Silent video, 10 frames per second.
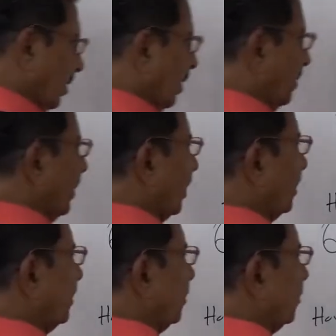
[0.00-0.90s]
Milk
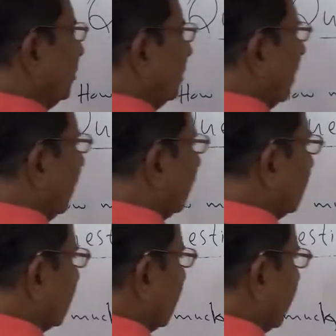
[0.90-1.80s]
is used. How
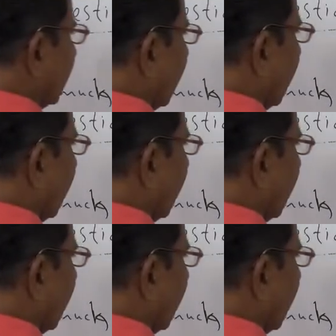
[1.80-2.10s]
much? Yes.